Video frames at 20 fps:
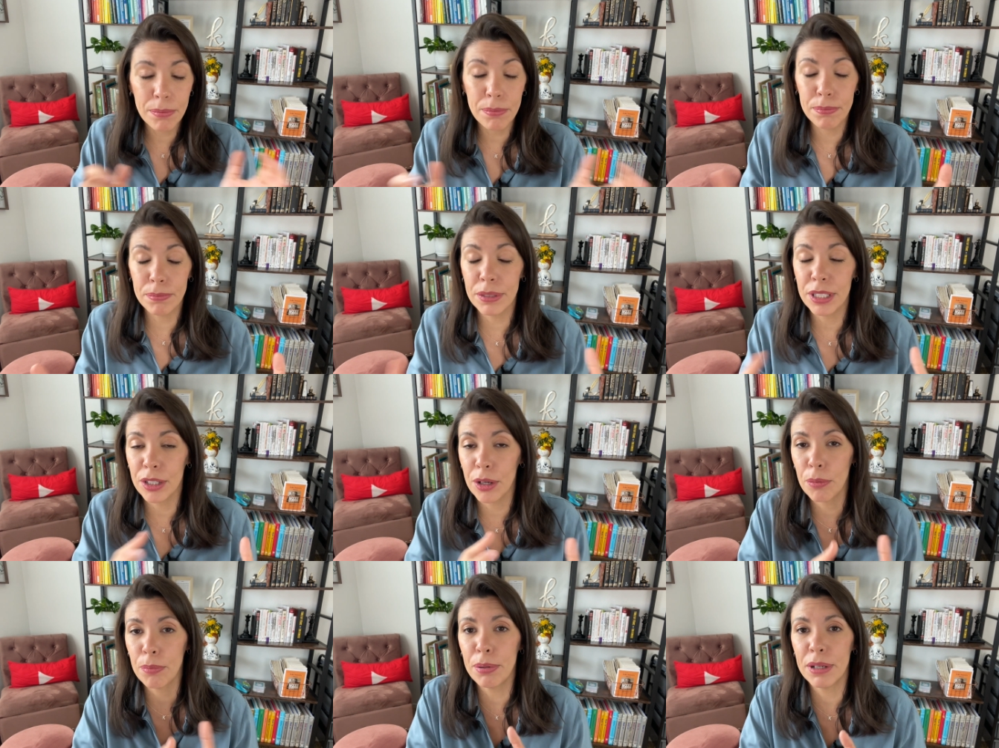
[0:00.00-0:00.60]
you
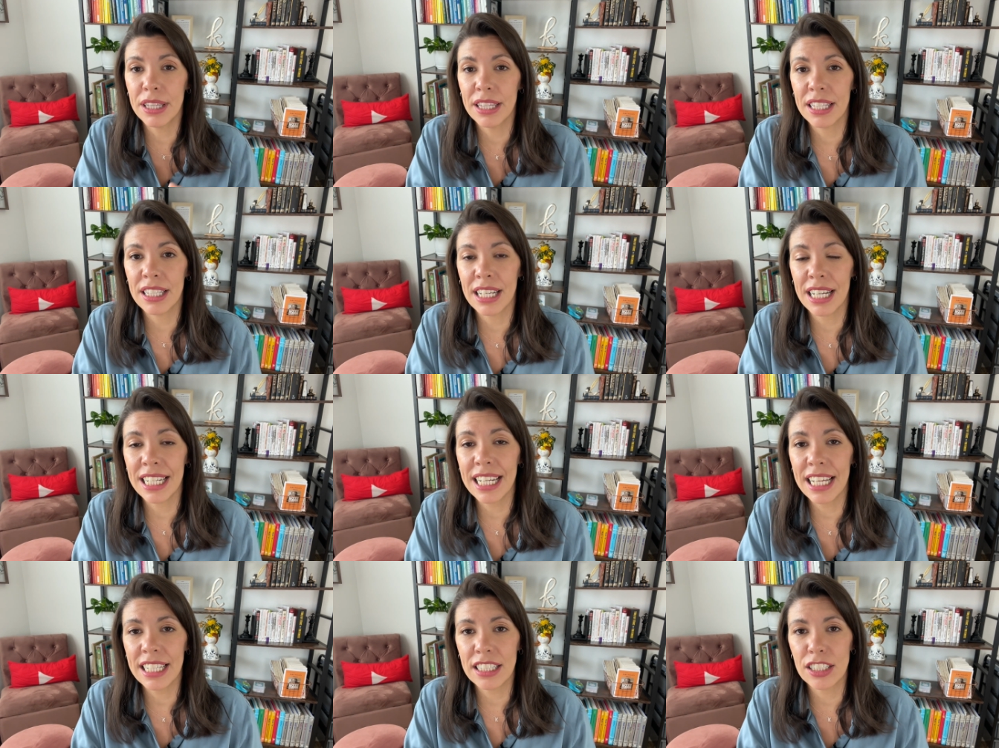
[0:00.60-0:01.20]
know,
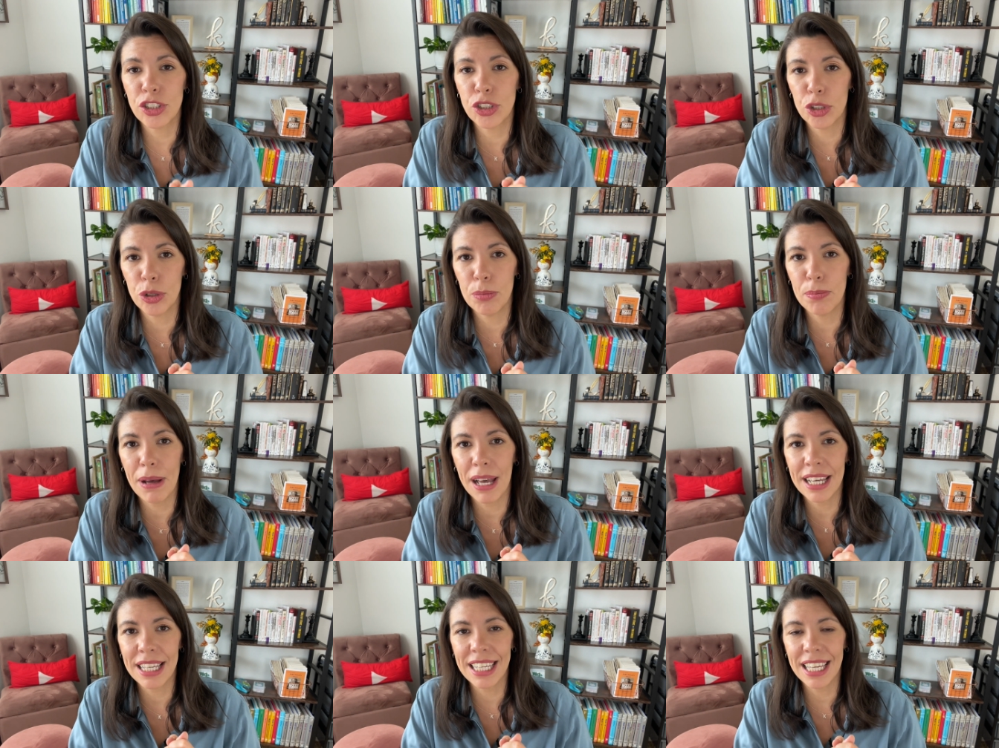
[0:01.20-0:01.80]
connect the tube
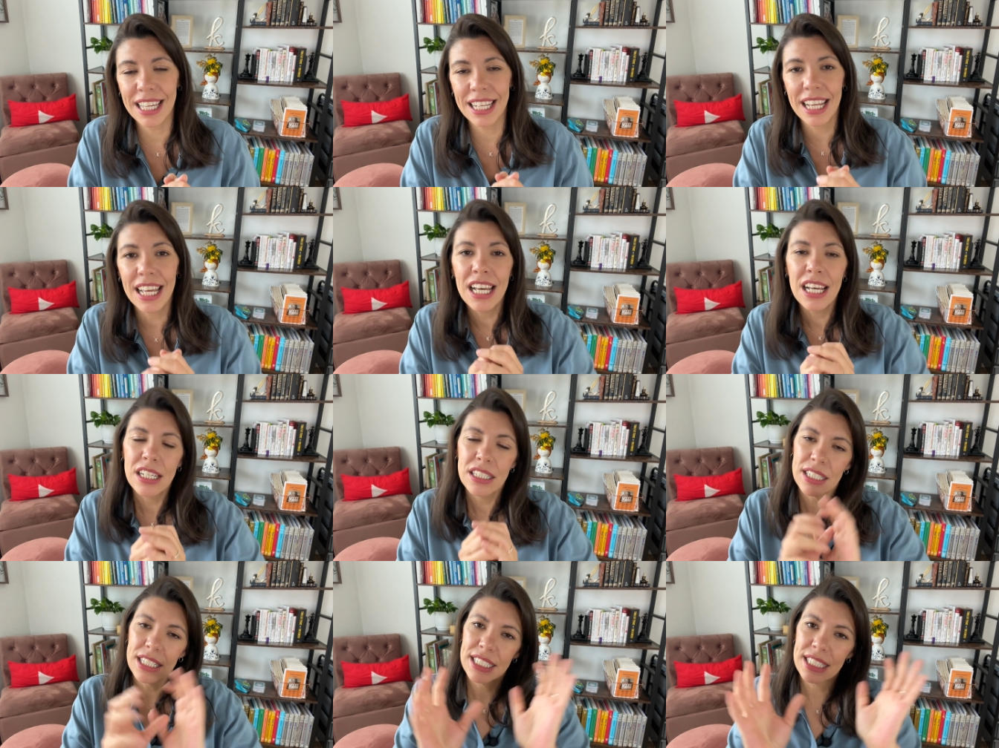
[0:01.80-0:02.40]
back in.
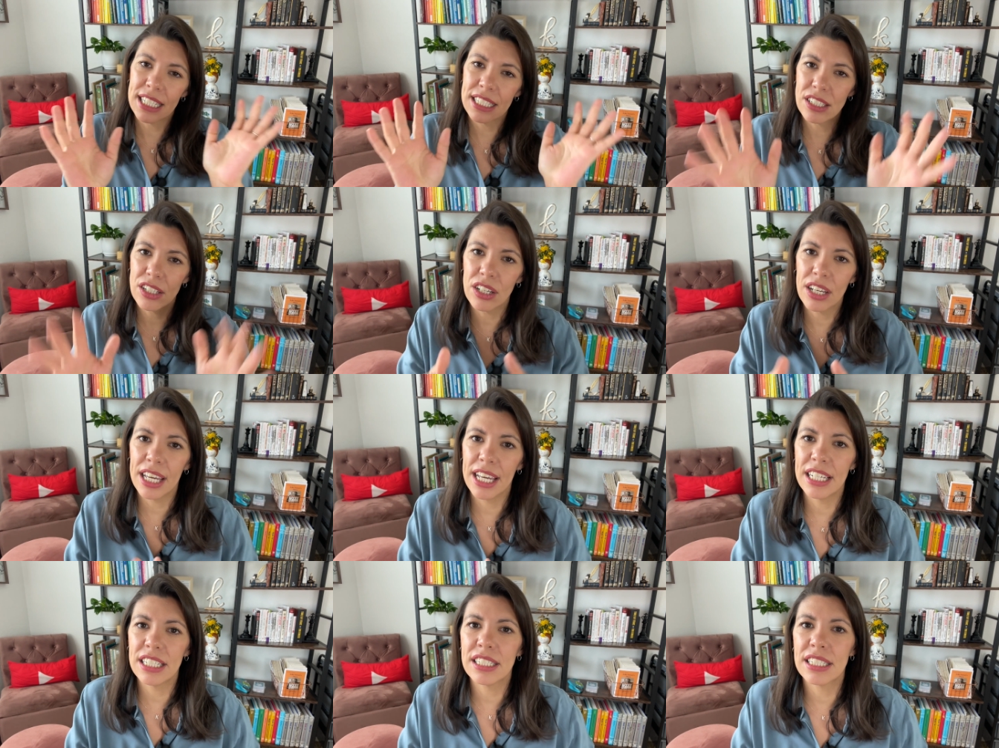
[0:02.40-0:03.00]
So I said, it's
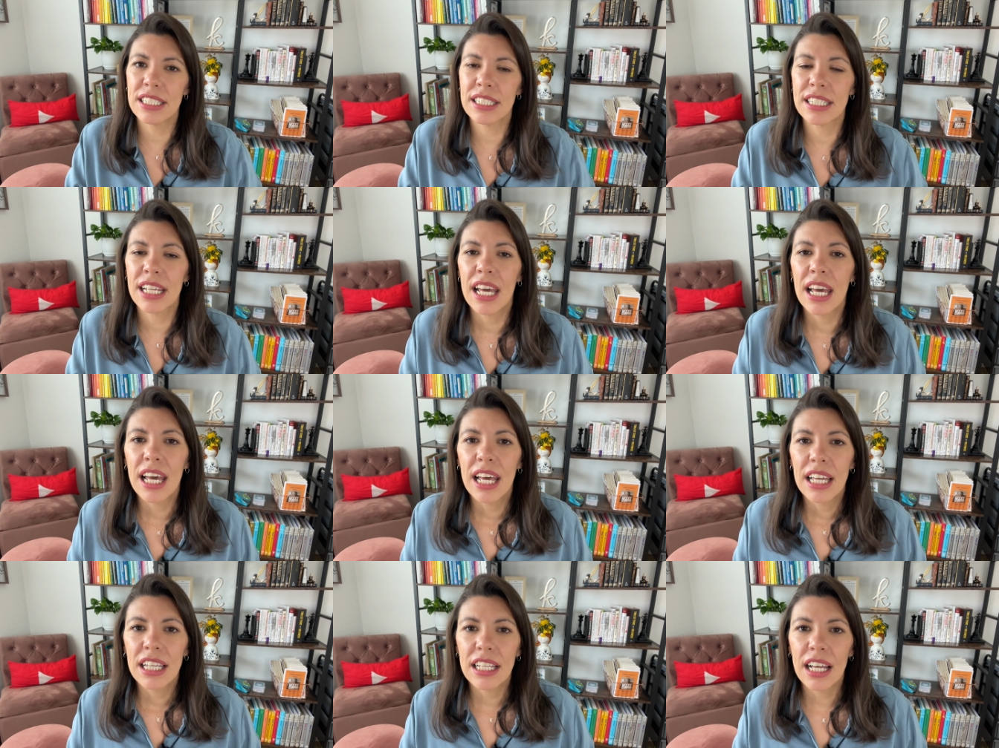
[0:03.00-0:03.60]
okay, just
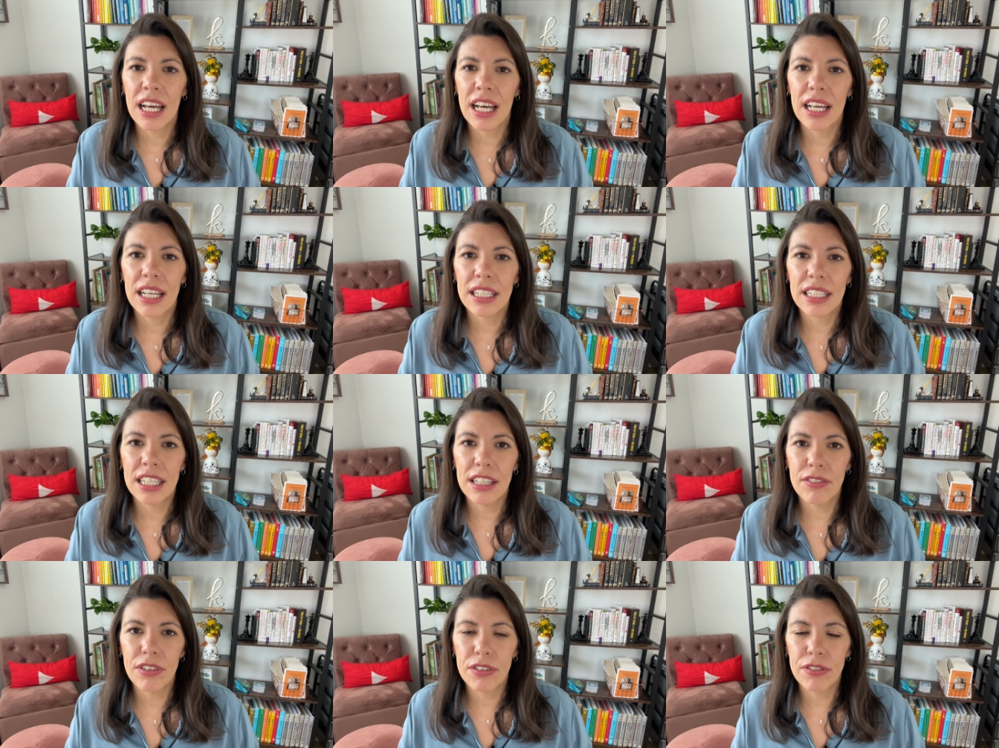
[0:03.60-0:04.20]

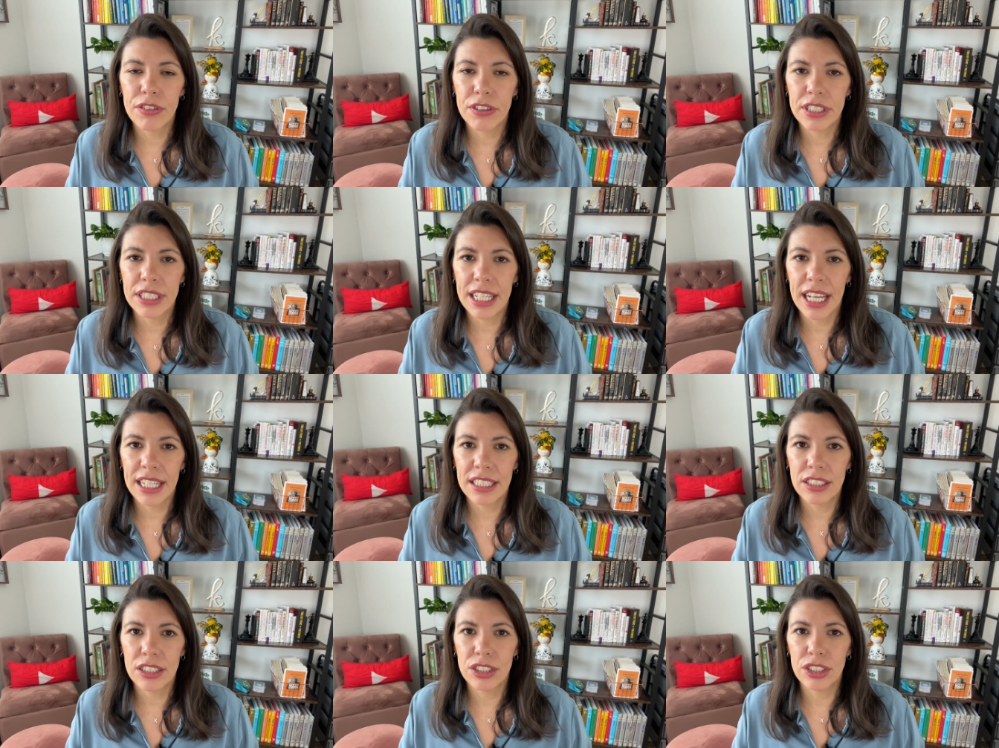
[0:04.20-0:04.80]
leave it for
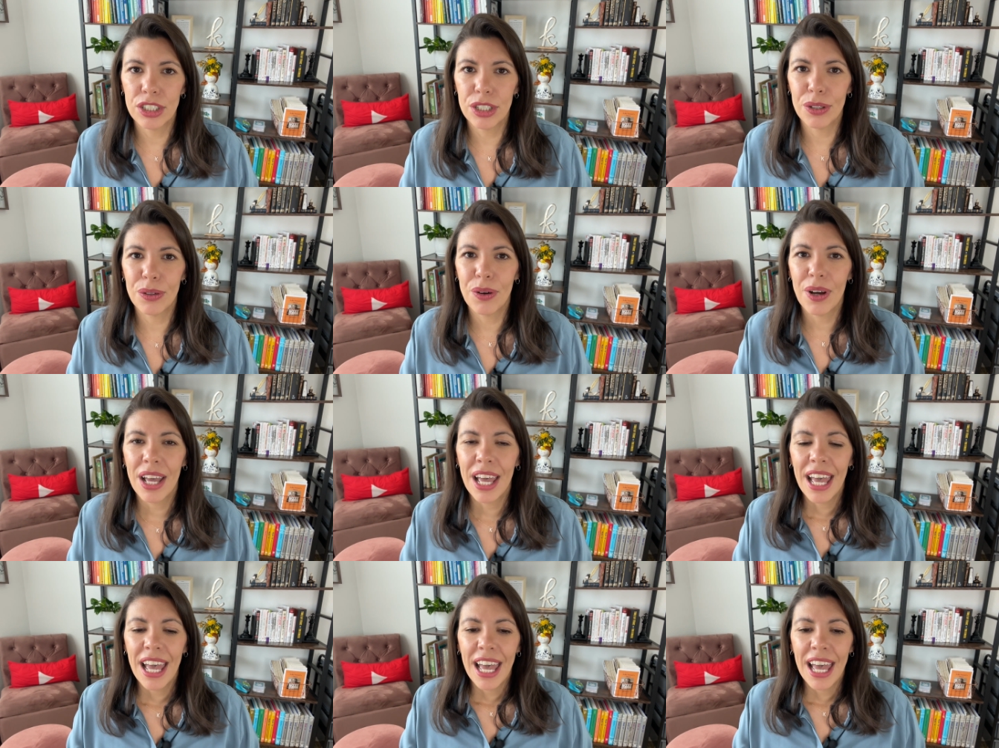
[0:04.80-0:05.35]
Dad to do.